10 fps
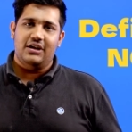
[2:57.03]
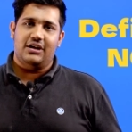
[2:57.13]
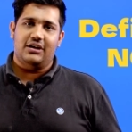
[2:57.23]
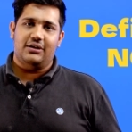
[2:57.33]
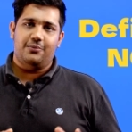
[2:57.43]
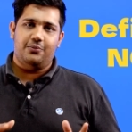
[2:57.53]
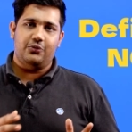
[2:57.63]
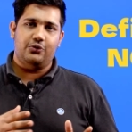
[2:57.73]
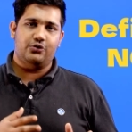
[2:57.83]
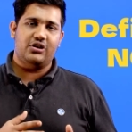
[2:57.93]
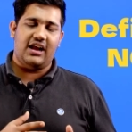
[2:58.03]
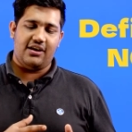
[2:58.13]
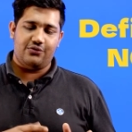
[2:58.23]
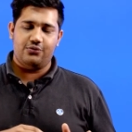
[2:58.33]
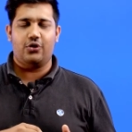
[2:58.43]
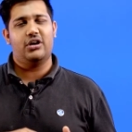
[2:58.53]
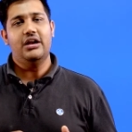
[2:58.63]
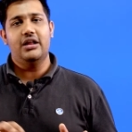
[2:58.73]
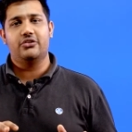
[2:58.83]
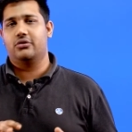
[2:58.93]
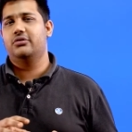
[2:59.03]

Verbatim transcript: uh, you still have 40 days or